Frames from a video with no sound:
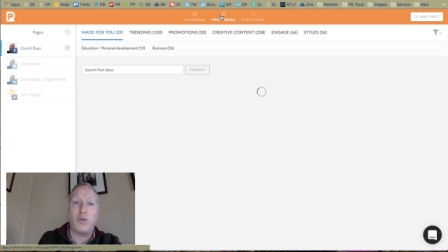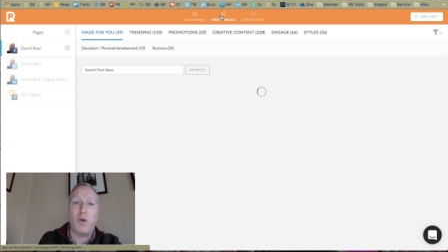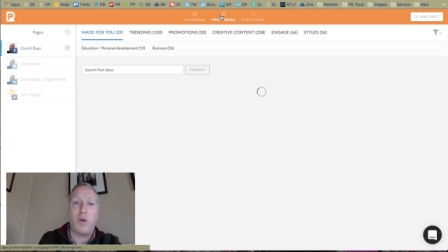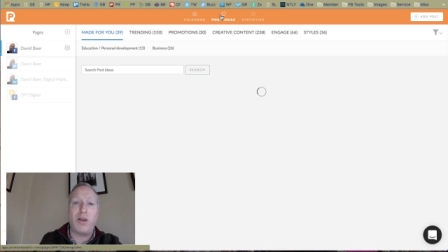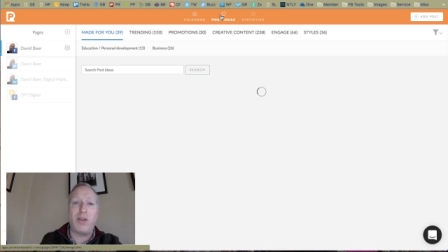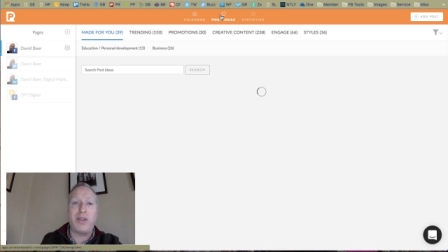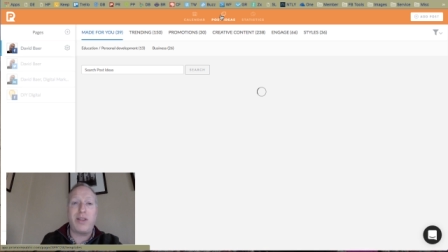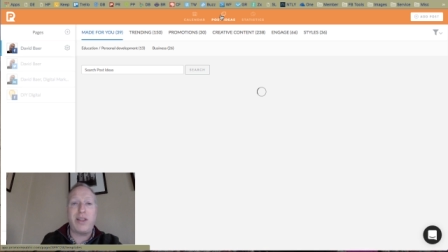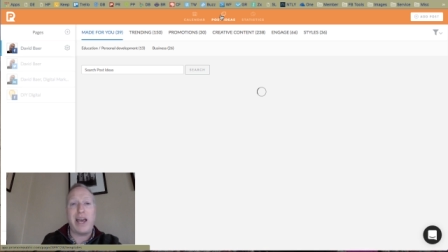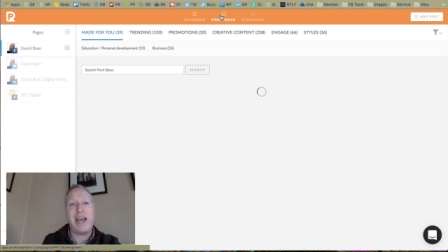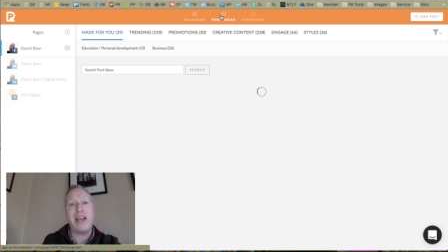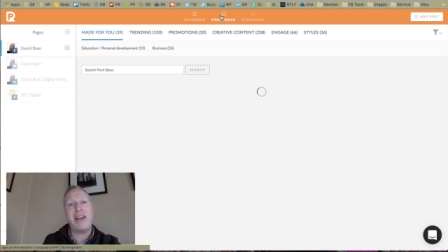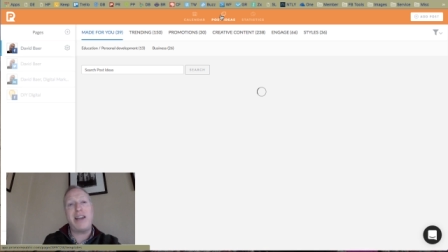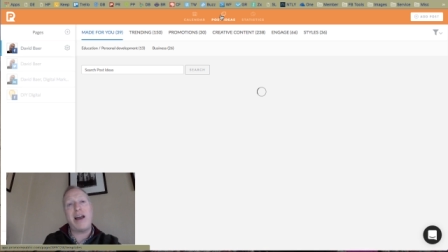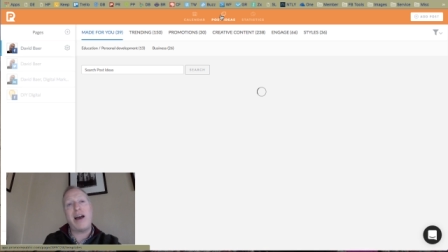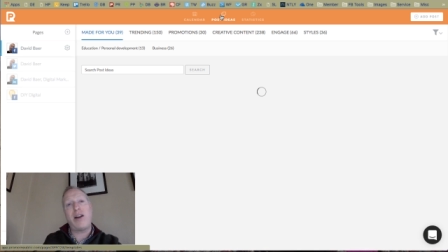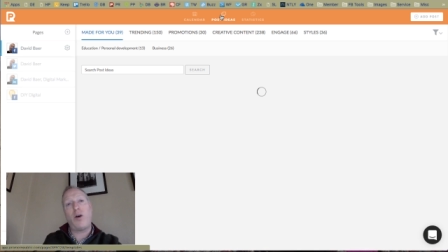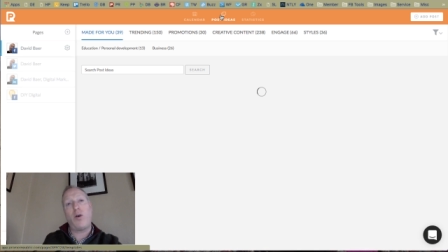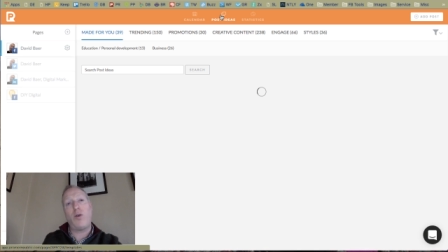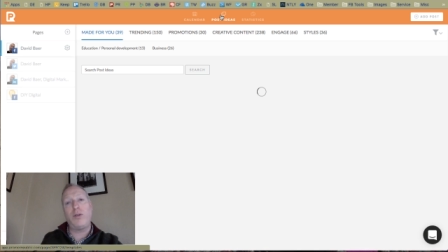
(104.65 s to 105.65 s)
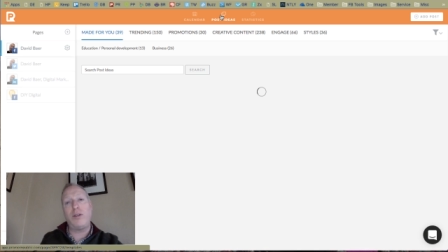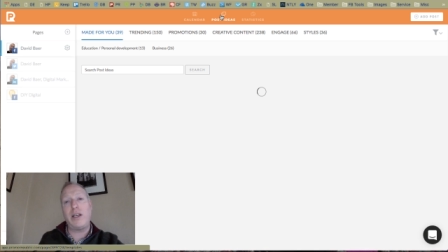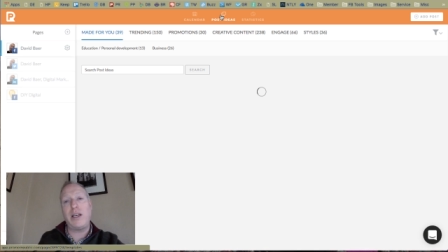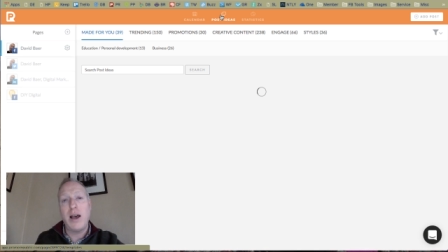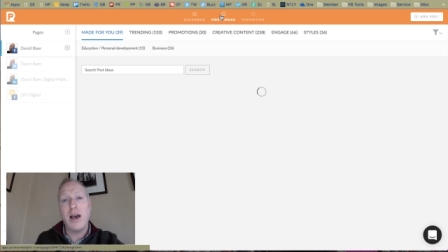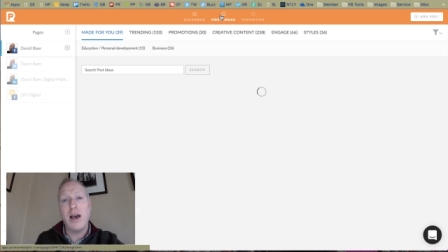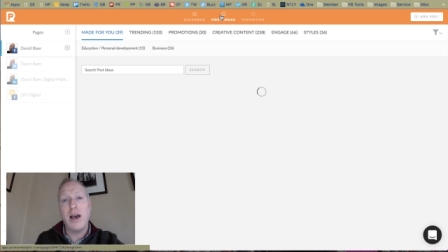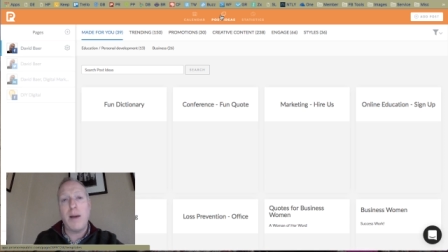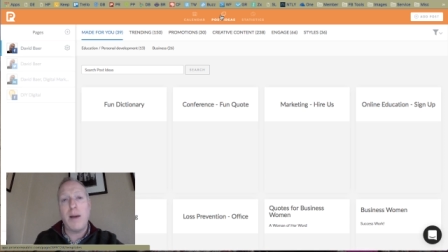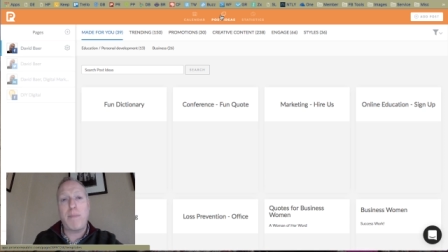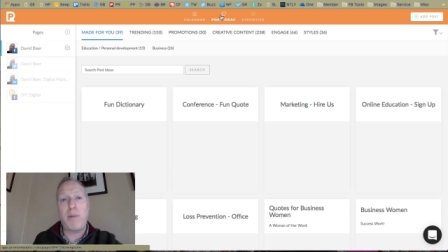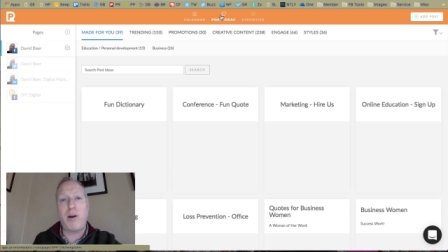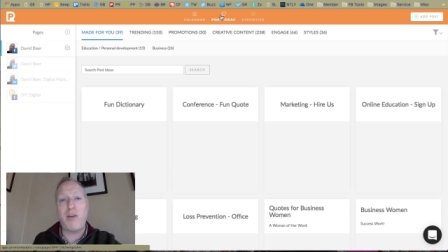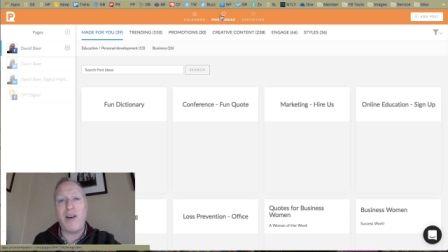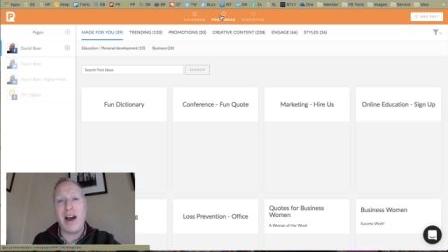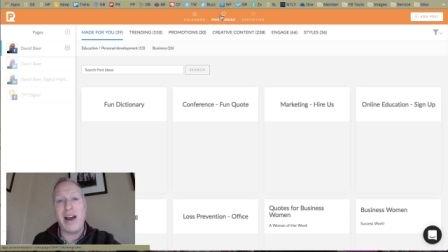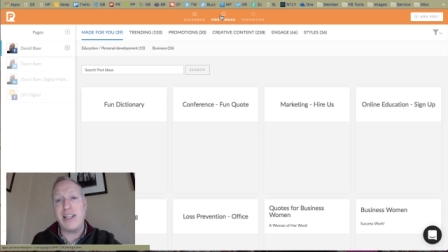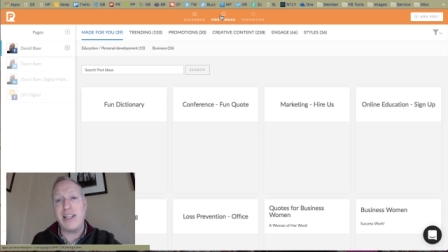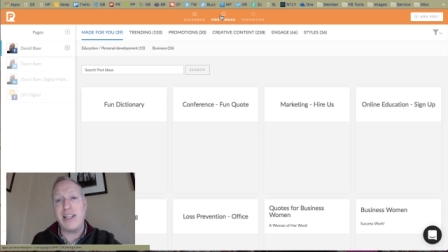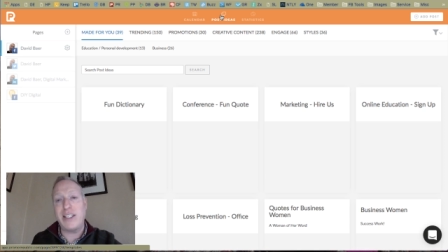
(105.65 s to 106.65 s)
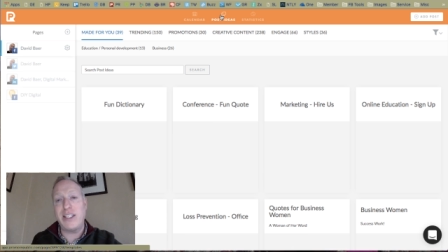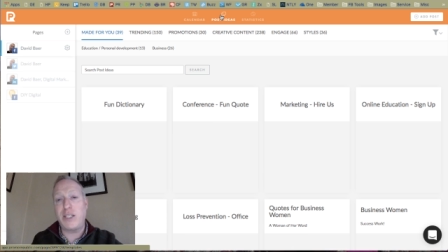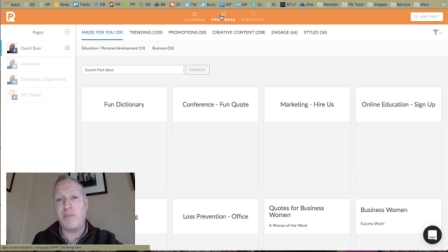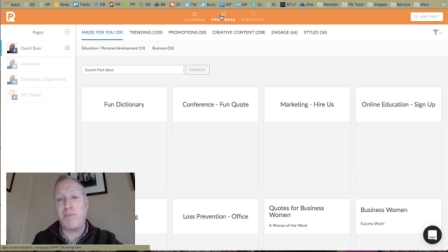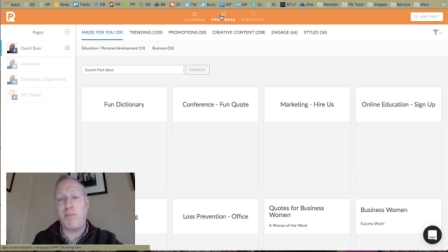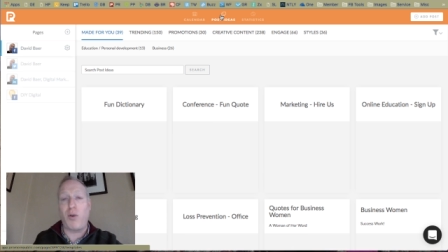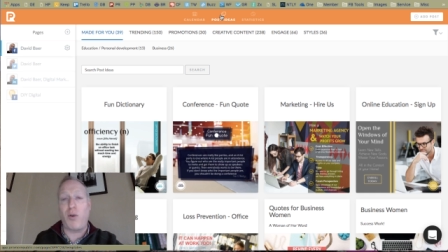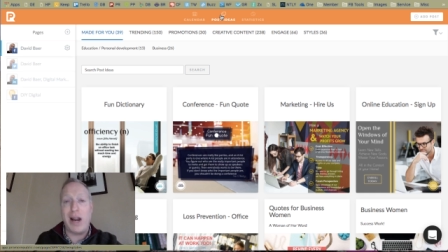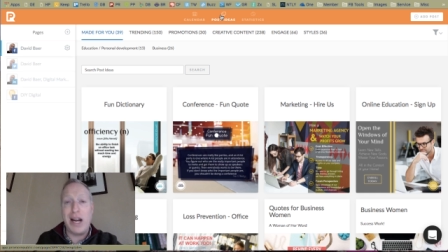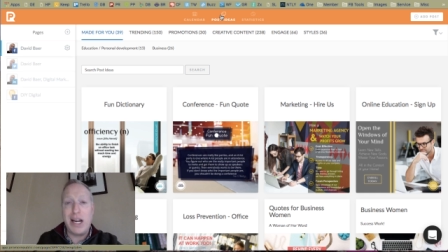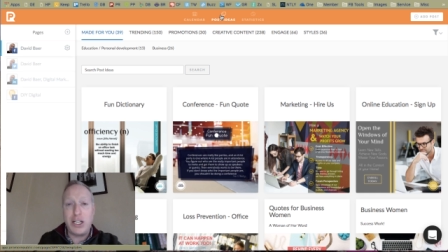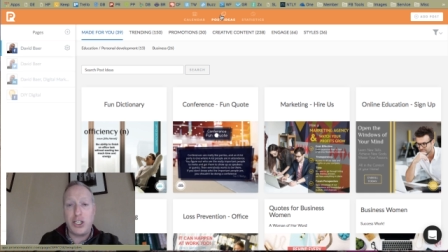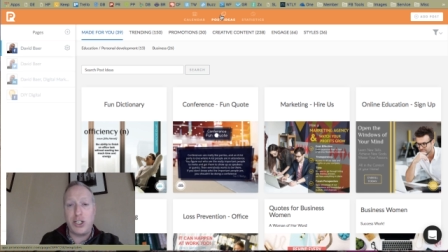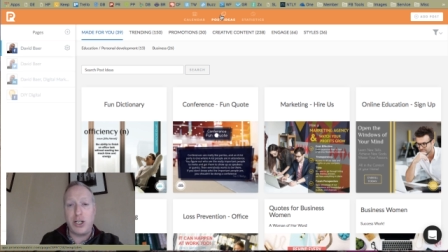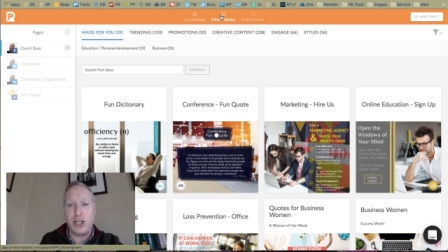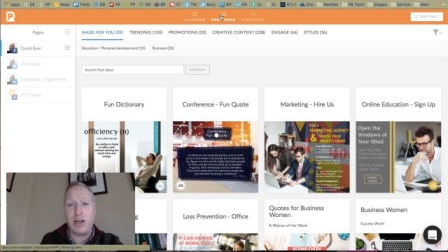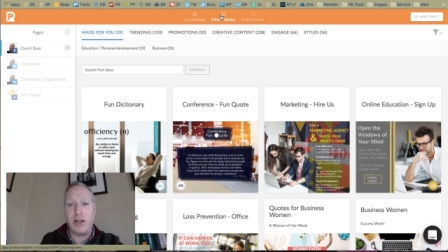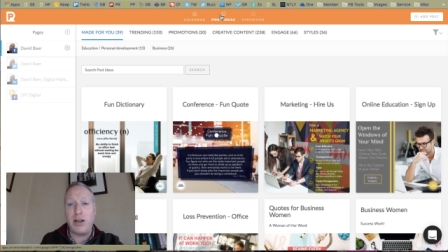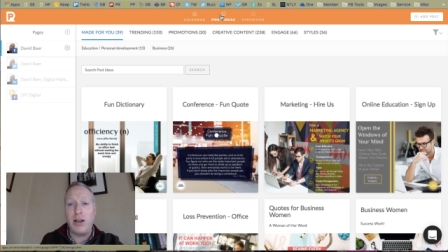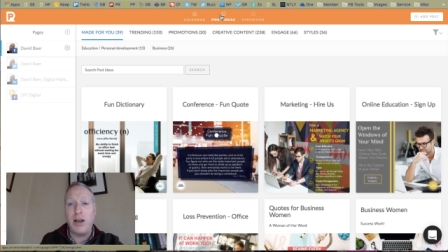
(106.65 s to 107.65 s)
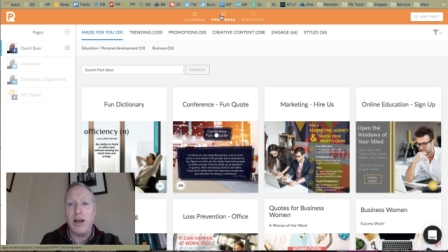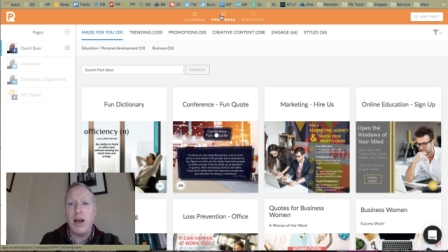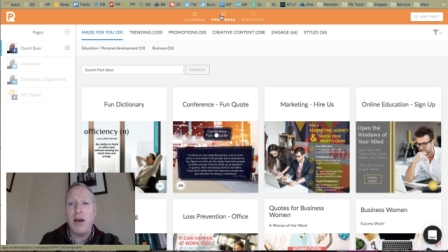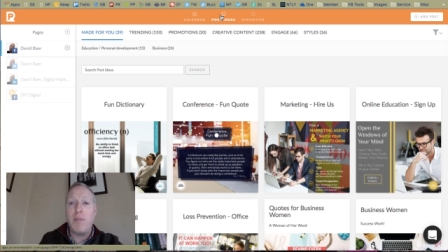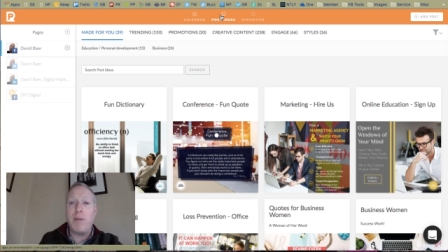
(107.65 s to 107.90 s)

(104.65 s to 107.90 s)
Well, they not only provide inspiration,